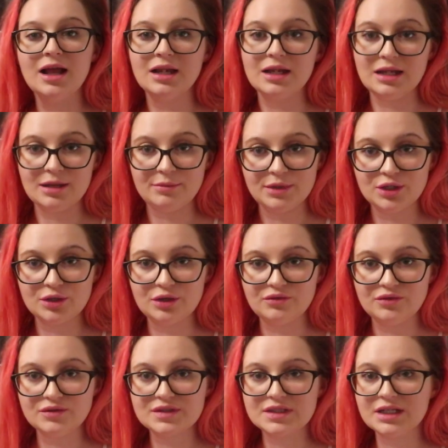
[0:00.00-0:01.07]
Let me know
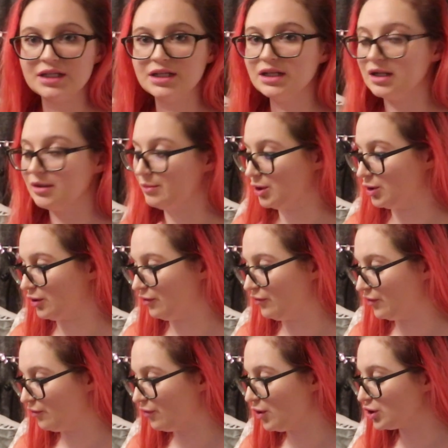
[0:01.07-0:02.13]
if you've seen it, let me know if
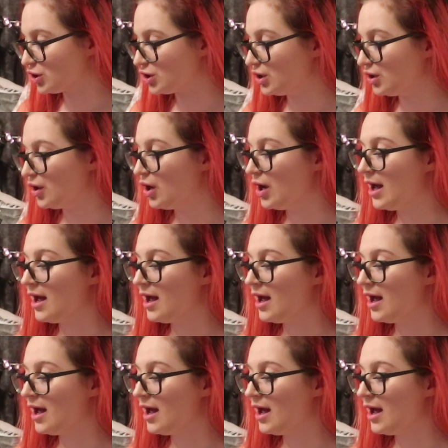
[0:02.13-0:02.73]
you've watched it.